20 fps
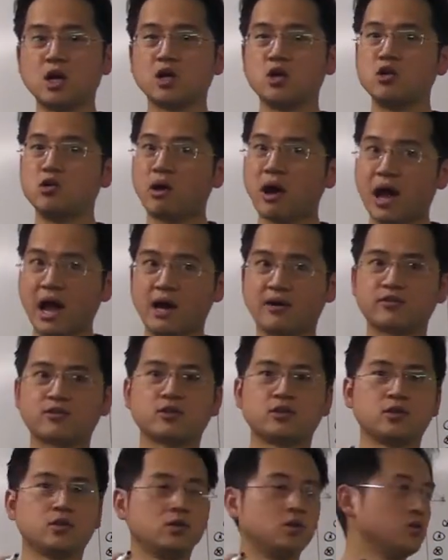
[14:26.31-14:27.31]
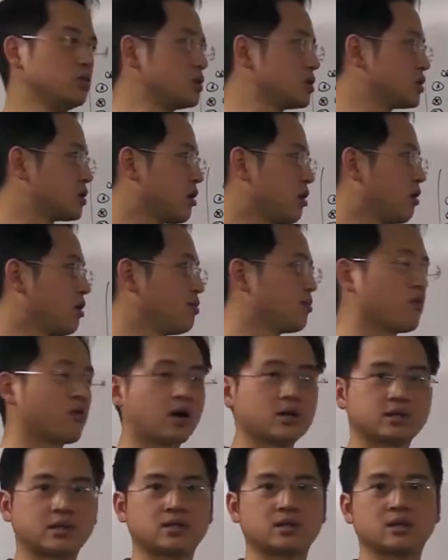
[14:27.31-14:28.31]
you have to start
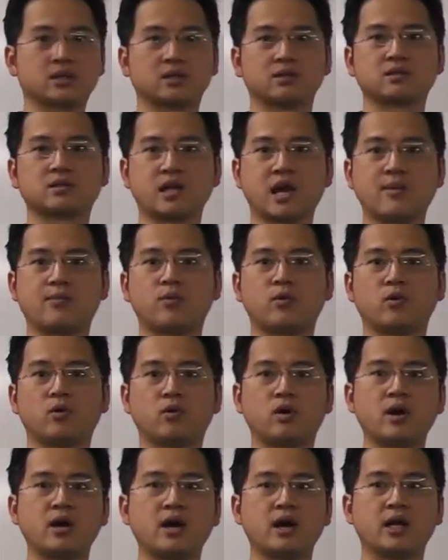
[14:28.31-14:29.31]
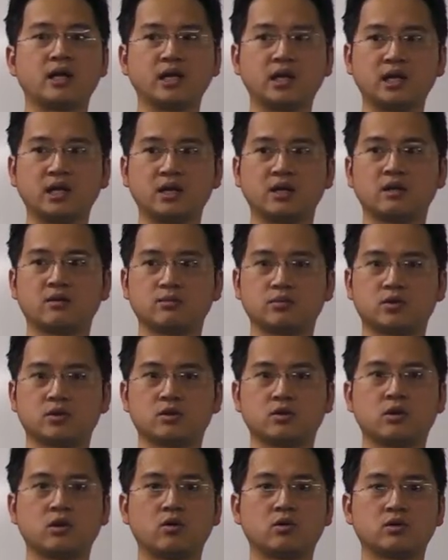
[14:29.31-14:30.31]
processing the sample and getting them to
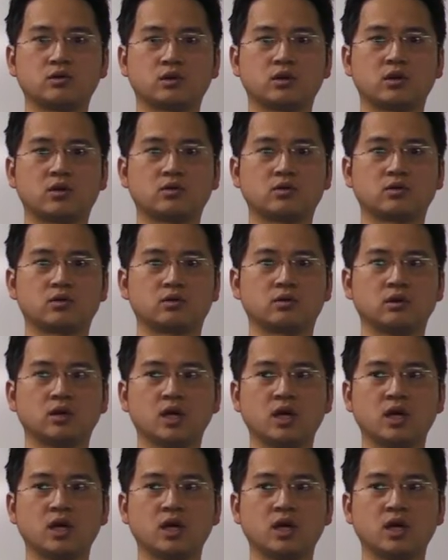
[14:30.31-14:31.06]
go into culture.